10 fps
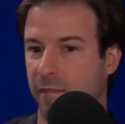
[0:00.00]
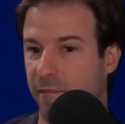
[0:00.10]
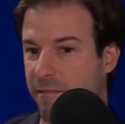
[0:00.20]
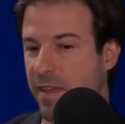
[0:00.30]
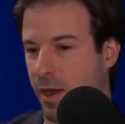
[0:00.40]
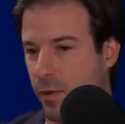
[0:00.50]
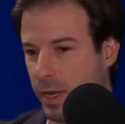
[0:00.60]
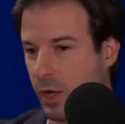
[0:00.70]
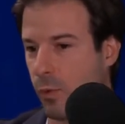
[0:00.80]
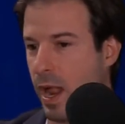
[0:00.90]
very
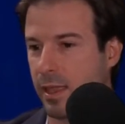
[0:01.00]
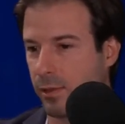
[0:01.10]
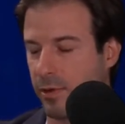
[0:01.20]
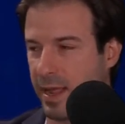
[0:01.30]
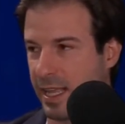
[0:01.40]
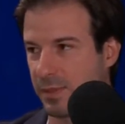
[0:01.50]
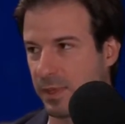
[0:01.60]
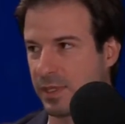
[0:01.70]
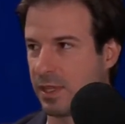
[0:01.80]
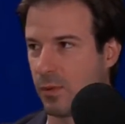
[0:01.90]
granular
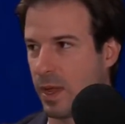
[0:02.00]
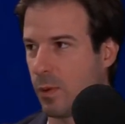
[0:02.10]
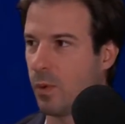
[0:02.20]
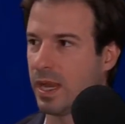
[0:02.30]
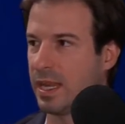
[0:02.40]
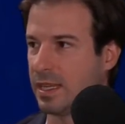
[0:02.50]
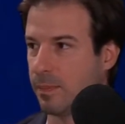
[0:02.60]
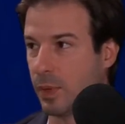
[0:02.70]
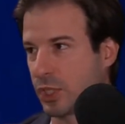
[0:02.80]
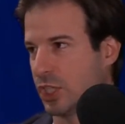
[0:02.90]
enhancements to the way we need to
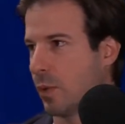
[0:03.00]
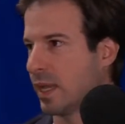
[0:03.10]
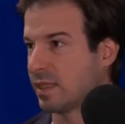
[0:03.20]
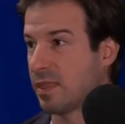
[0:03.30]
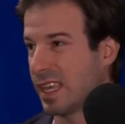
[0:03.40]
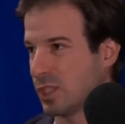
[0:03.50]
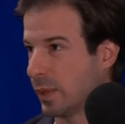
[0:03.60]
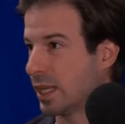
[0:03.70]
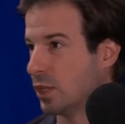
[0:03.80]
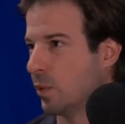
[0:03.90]
book showings and things we
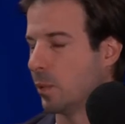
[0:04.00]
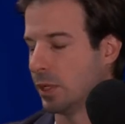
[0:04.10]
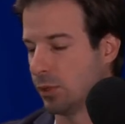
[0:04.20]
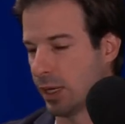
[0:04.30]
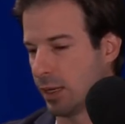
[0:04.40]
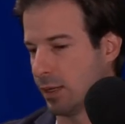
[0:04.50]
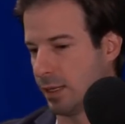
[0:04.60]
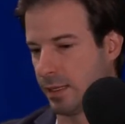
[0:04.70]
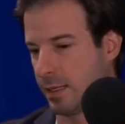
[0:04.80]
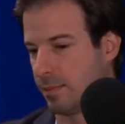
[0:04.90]
can do when we do that.
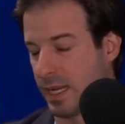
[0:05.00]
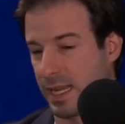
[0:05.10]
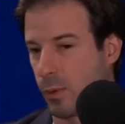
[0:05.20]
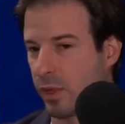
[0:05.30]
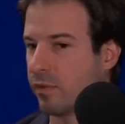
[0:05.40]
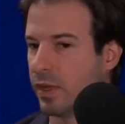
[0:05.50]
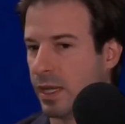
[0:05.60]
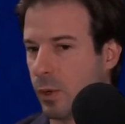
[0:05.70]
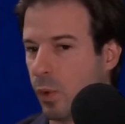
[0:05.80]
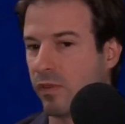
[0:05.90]
And yeah,
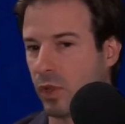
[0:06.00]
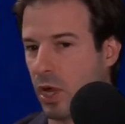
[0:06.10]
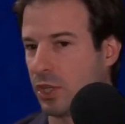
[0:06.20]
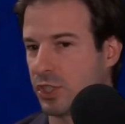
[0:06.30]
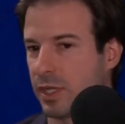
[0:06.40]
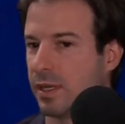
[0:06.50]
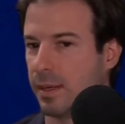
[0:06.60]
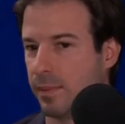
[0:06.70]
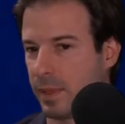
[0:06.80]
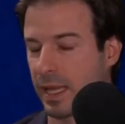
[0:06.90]
we've launched, I
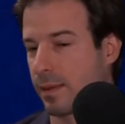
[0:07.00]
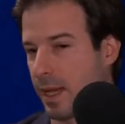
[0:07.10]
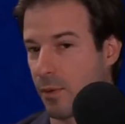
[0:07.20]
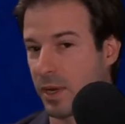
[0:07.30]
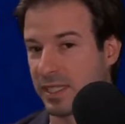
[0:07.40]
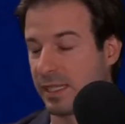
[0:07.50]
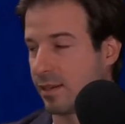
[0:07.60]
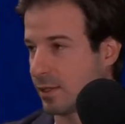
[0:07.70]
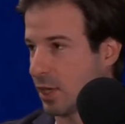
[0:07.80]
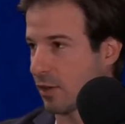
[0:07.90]
don't want to sit here
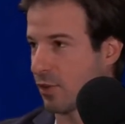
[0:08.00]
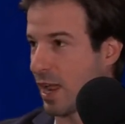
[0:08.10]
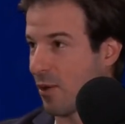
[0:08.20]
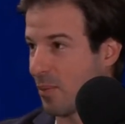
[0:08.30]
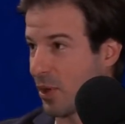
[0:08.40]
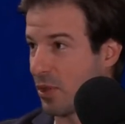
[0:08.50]
and talk for an hour about all the